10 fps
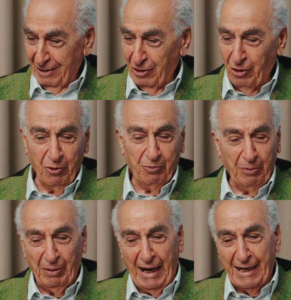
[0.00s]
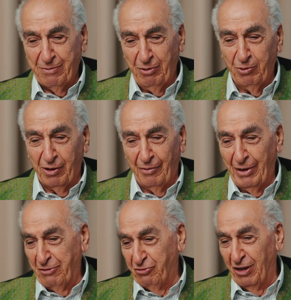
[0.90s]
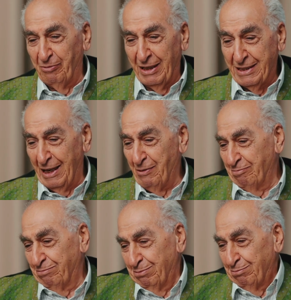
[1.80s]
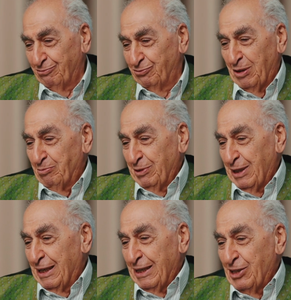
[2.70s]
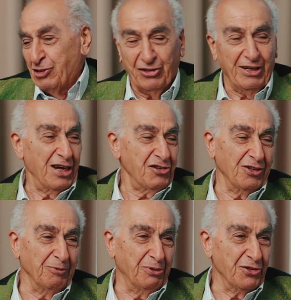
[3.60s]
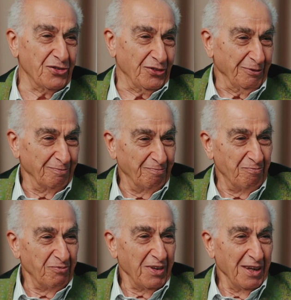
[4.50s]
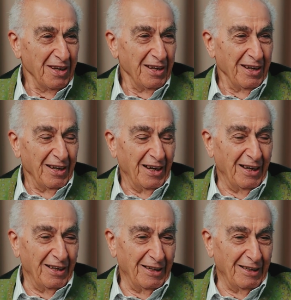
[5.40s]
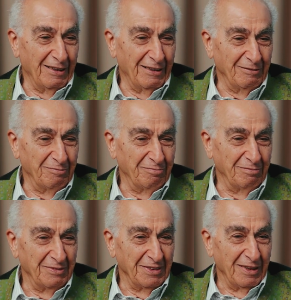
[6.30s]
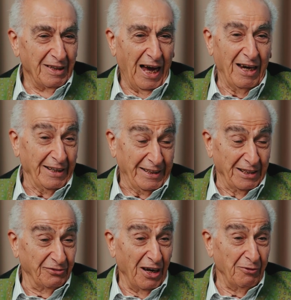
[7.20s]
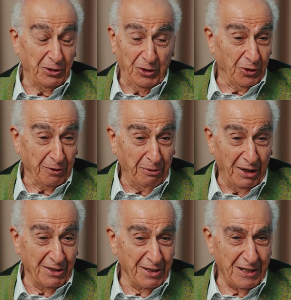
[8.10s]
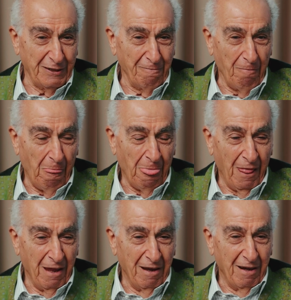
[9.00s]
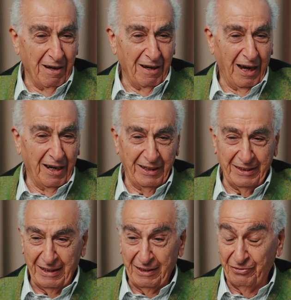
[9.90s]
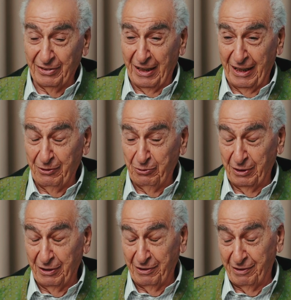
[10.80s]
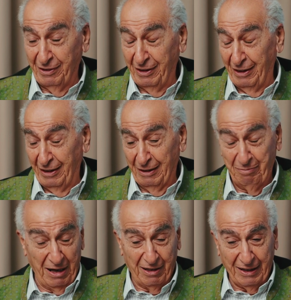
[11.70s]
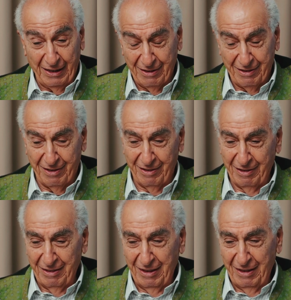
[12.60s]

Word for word: you know, when people ask me where am I from, I say I'm from an, an international person. Uh, I identify with the Europeans. I identify with the Americans.